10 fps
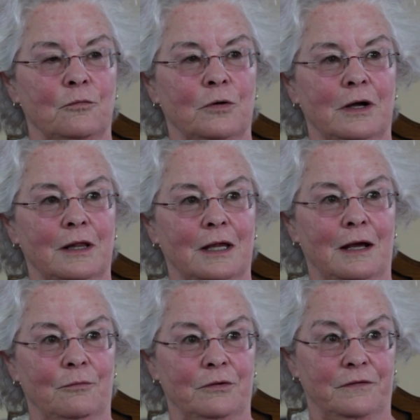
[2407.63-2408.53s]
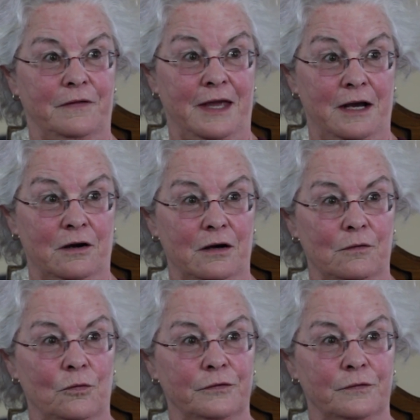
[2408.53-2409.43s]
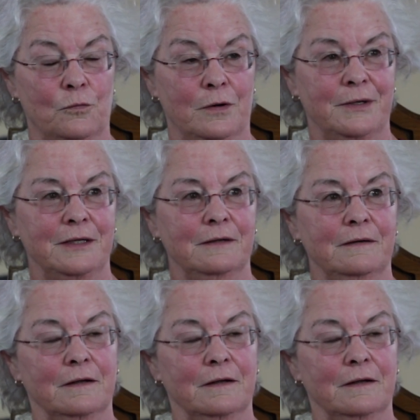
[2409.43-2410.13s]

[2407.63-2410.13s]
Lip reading: well, I was there, was a woman.